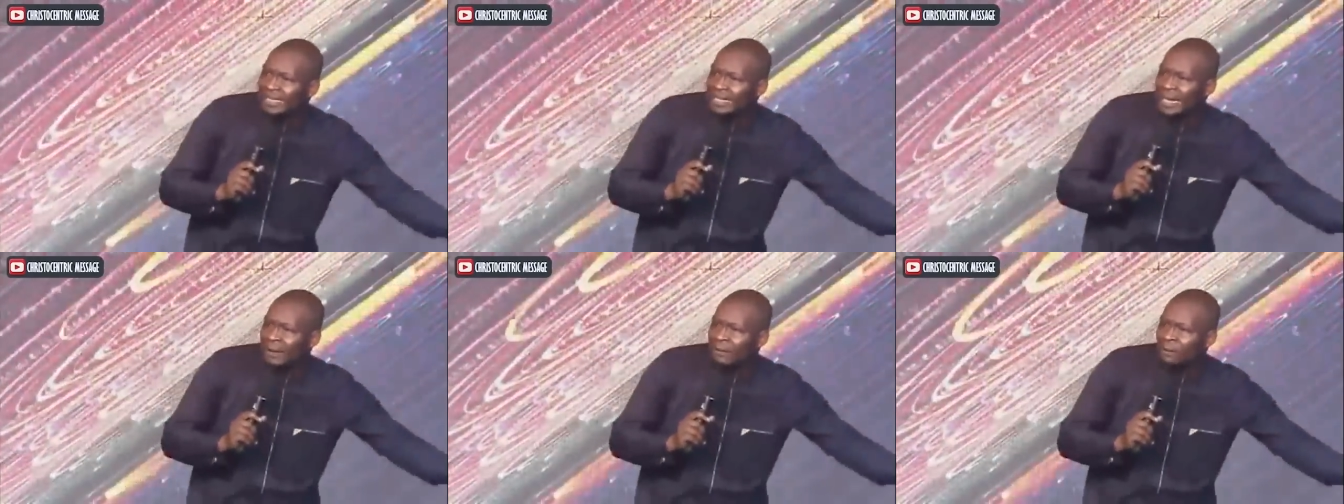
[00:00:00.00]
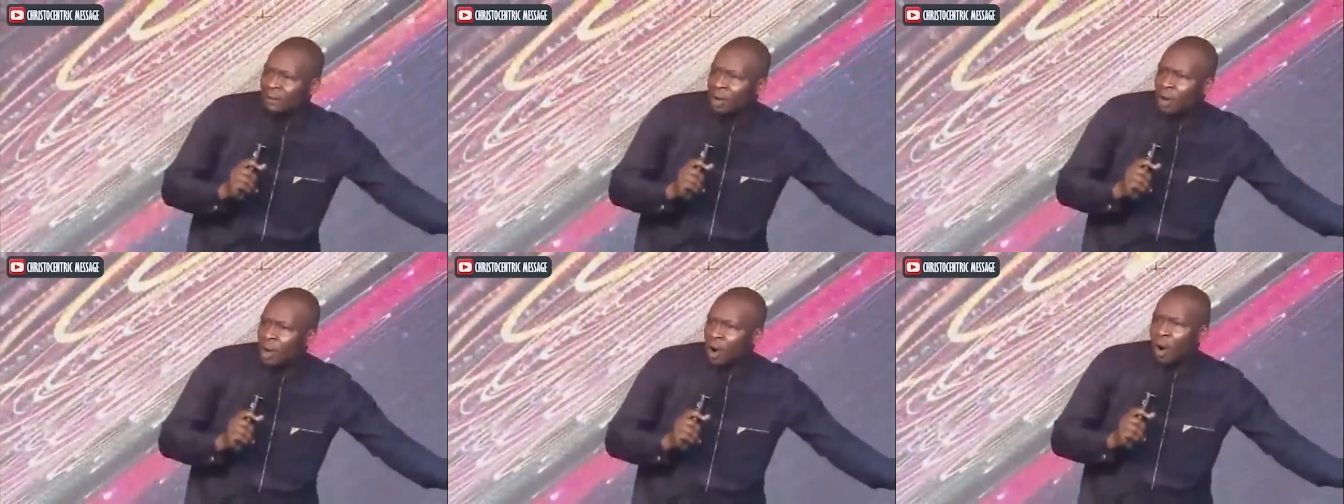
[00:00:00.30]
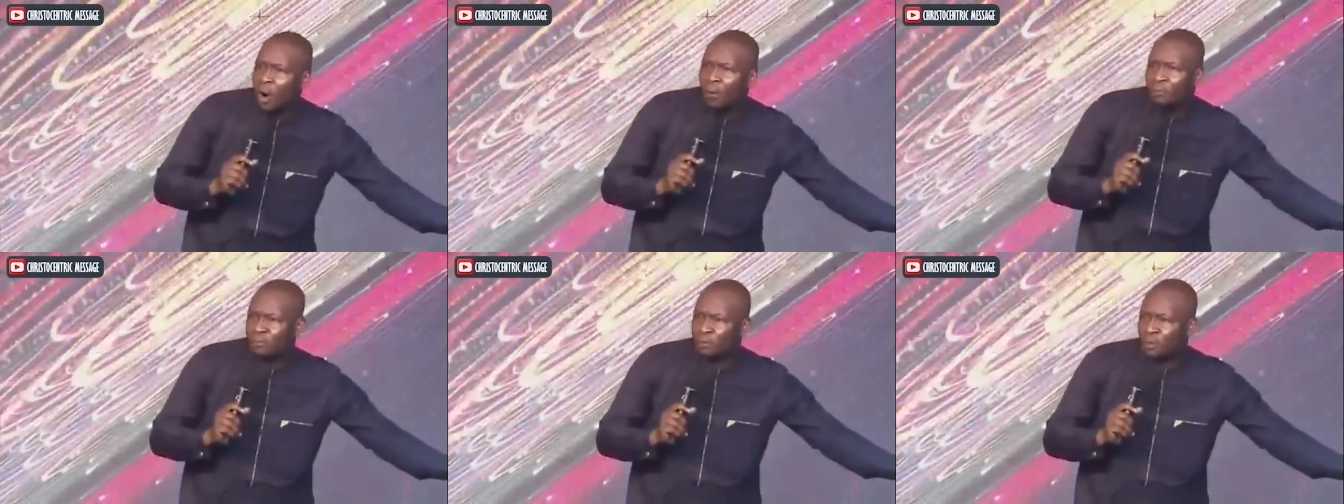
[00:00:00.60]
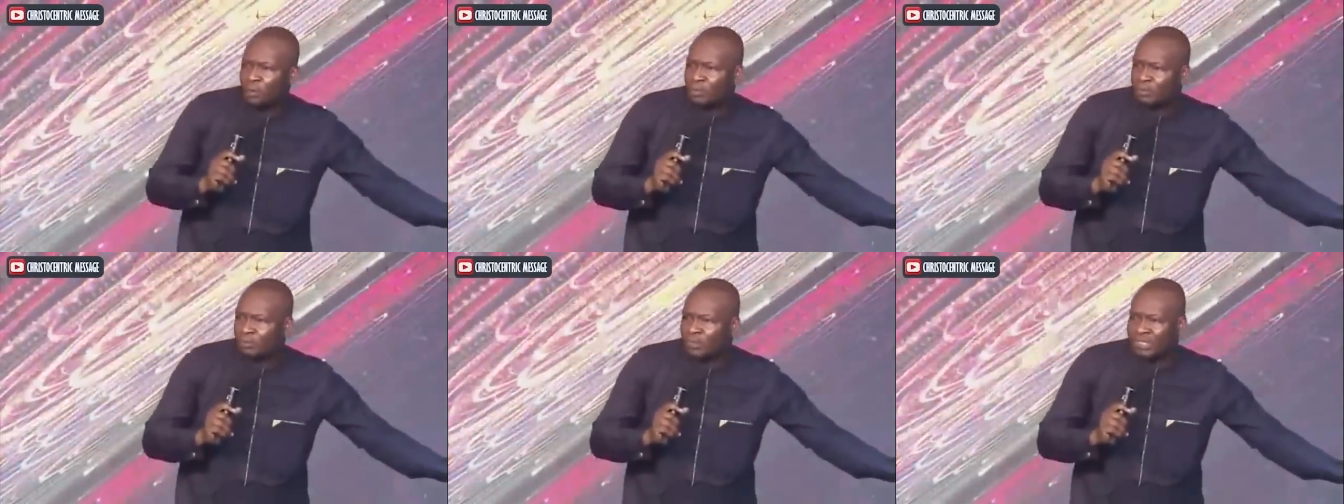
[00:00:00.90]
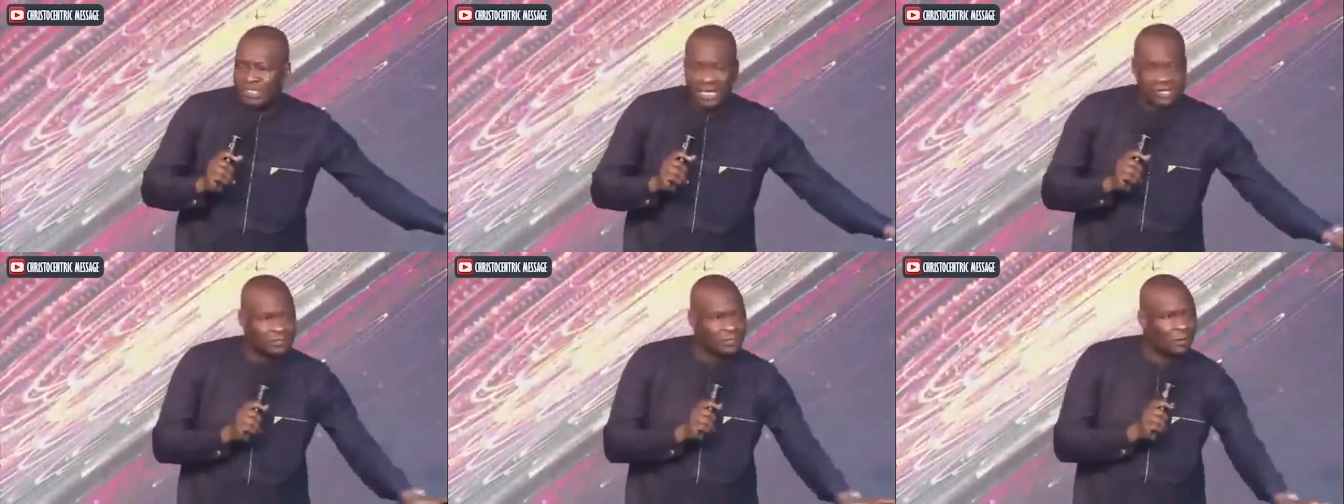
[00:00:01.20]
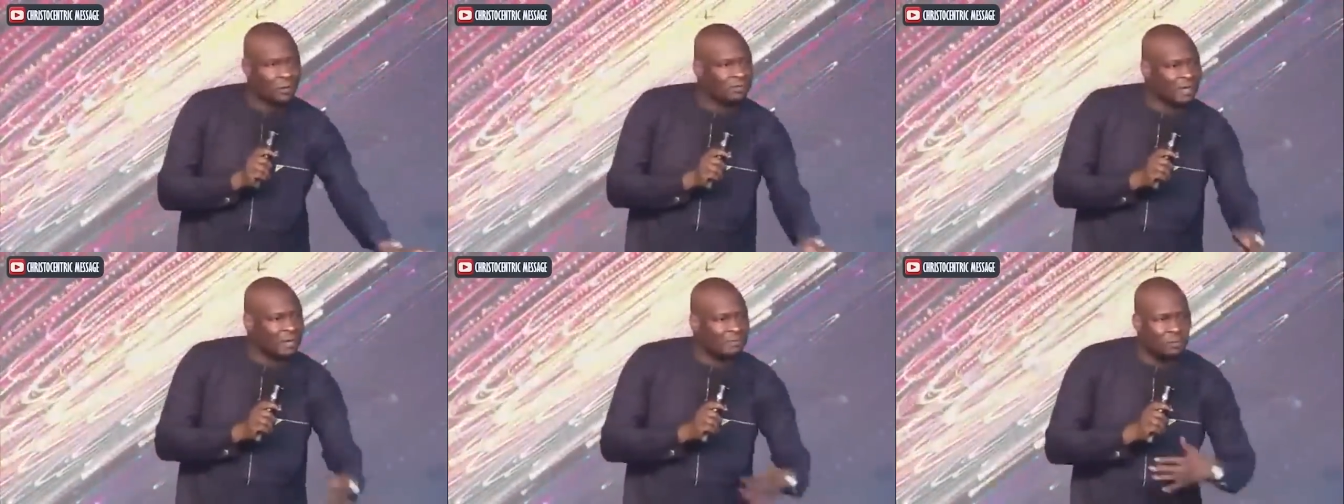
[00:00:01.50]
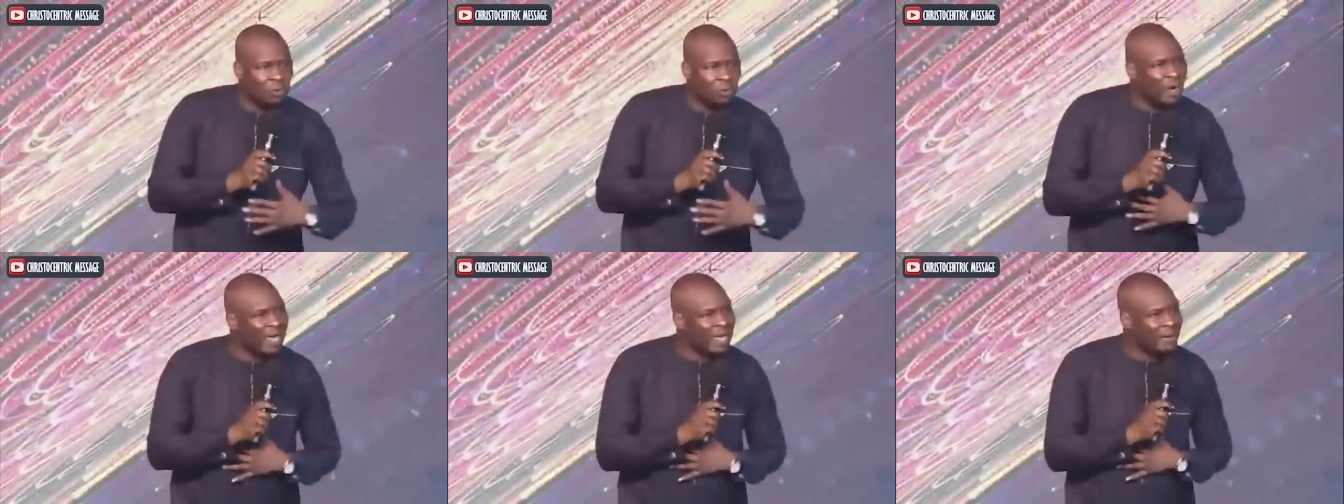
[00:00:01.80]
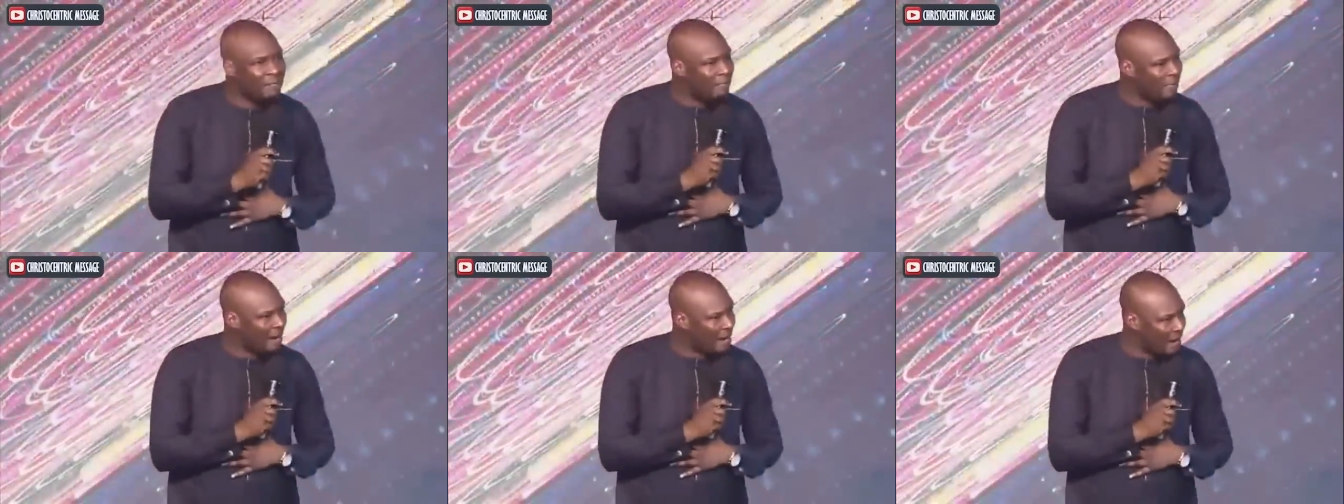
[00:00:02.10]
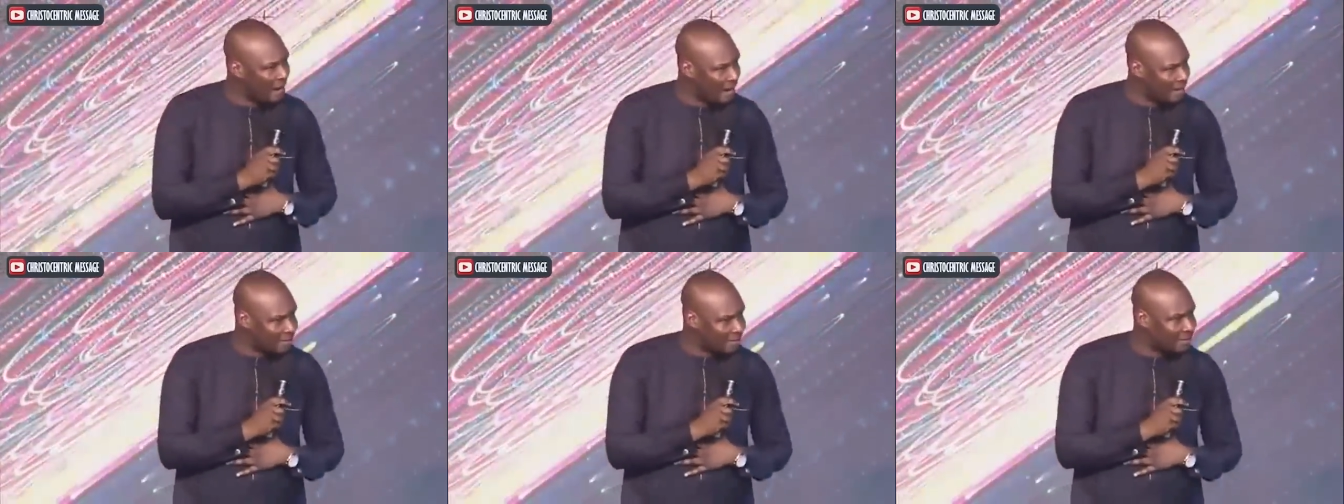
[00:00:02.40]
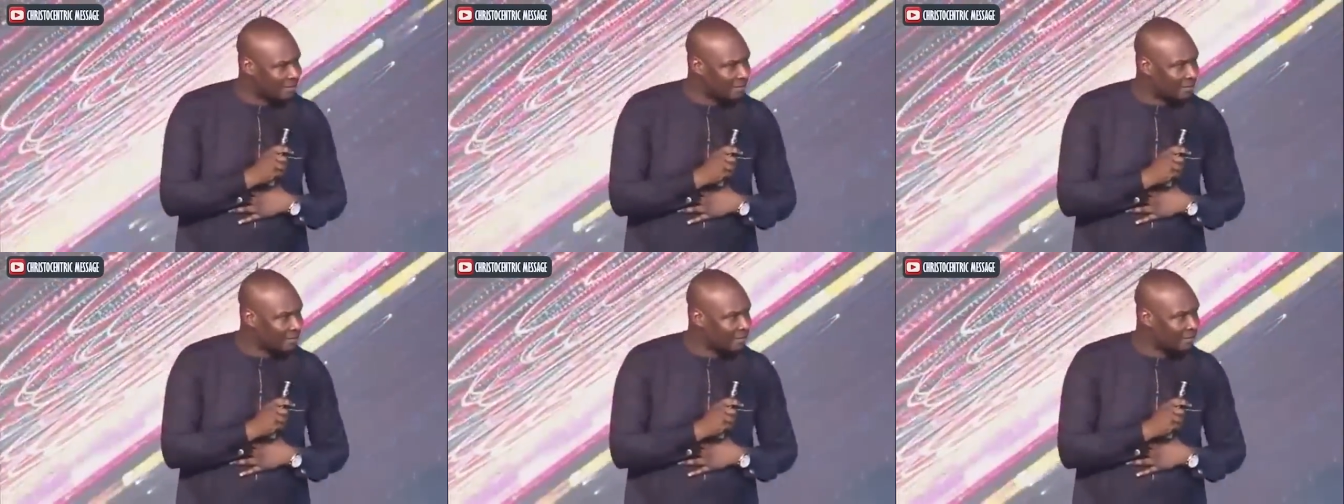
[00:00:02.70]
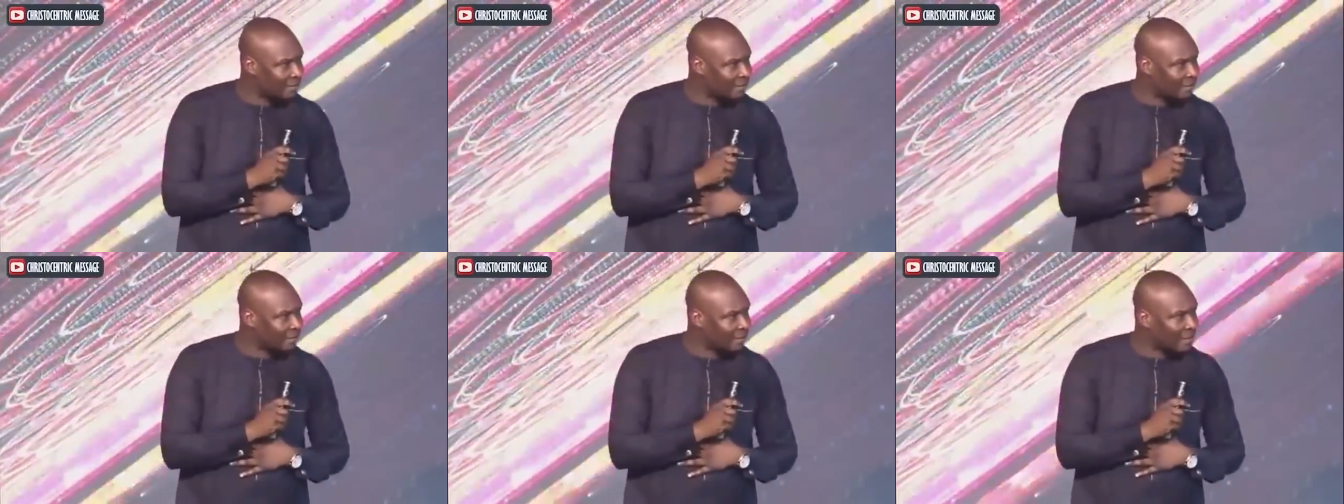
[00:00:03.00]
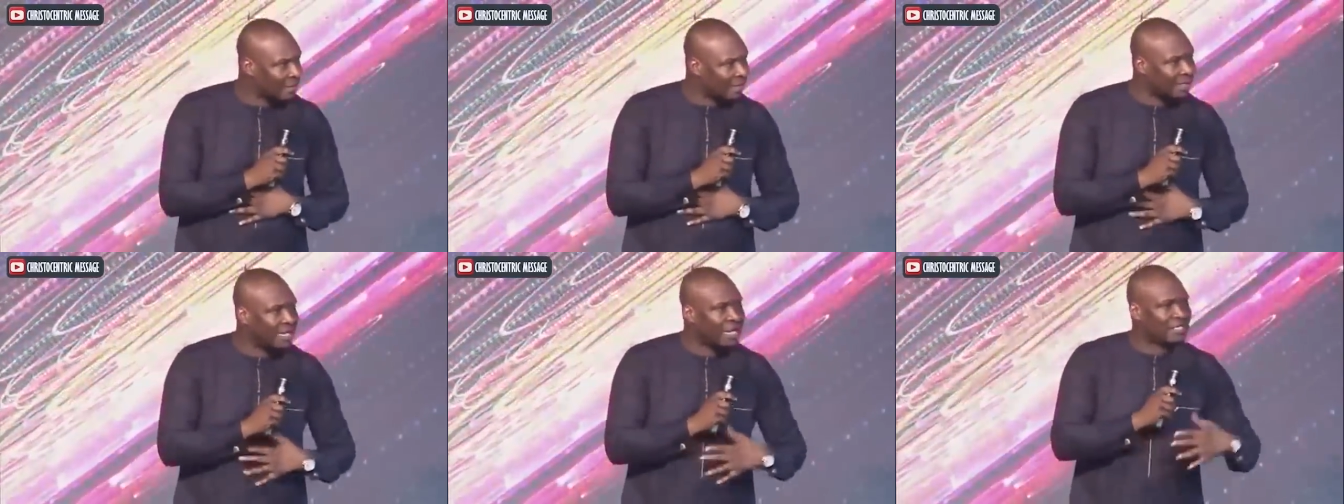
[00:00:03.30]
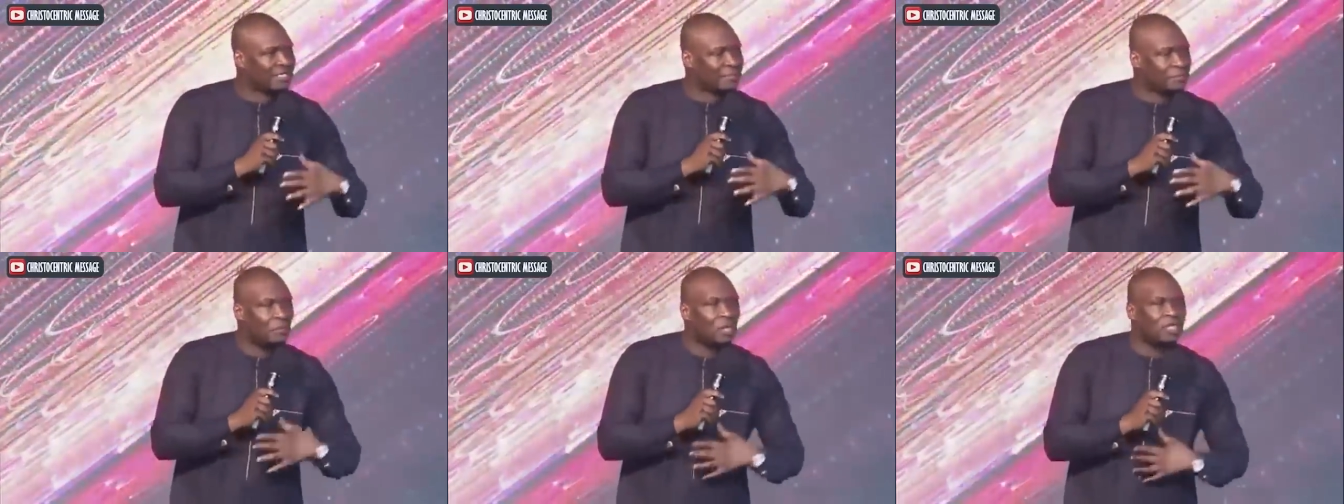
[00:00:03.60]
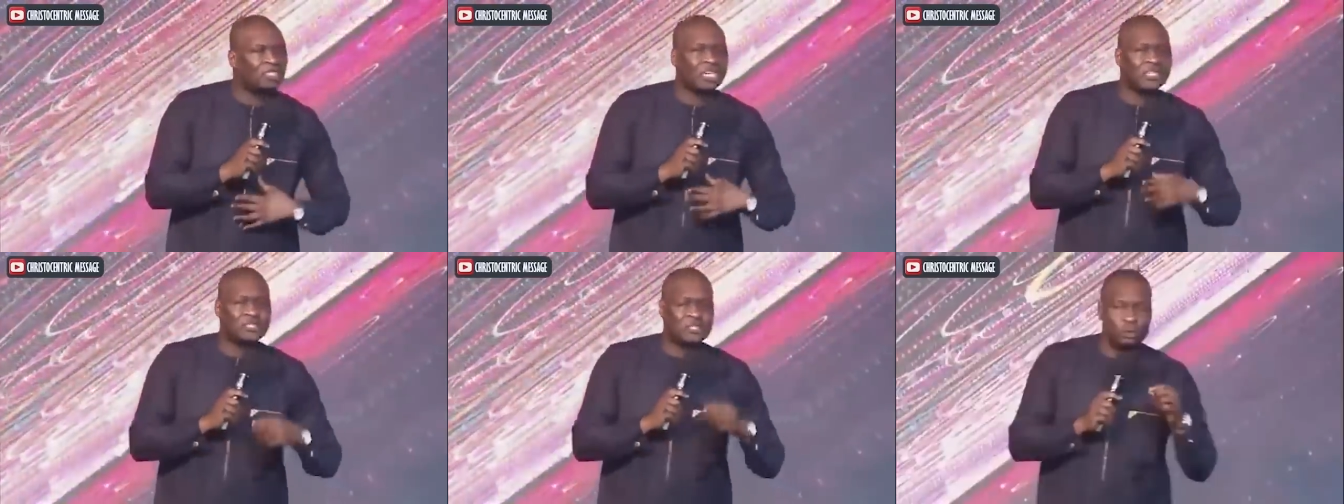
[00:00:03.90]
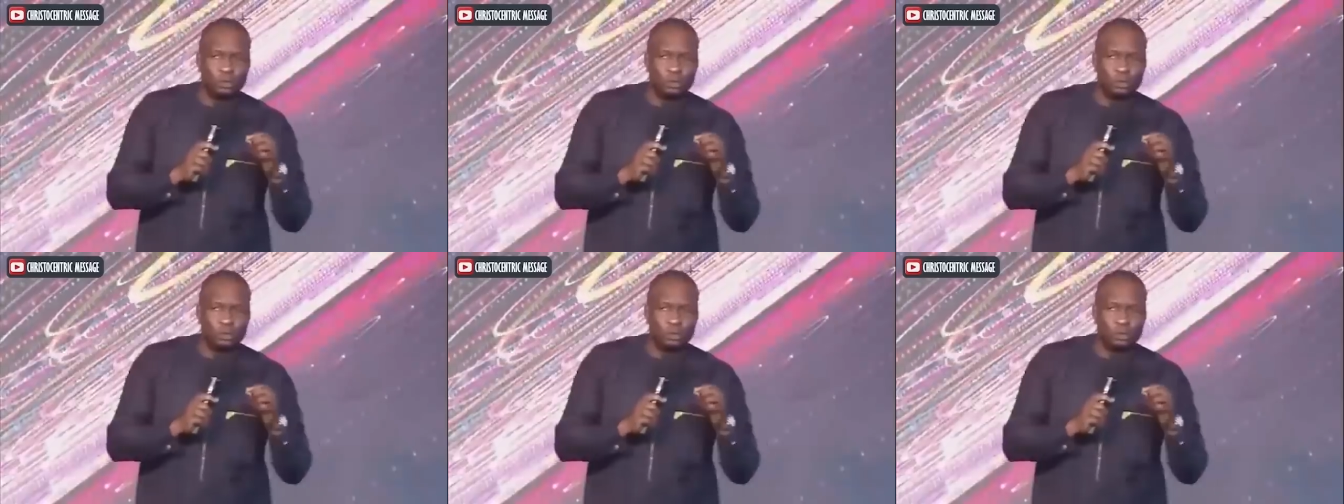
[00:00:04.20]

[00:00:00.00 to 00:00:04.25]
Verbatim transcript: down or prostrate and sometimes you are embarrassed? much as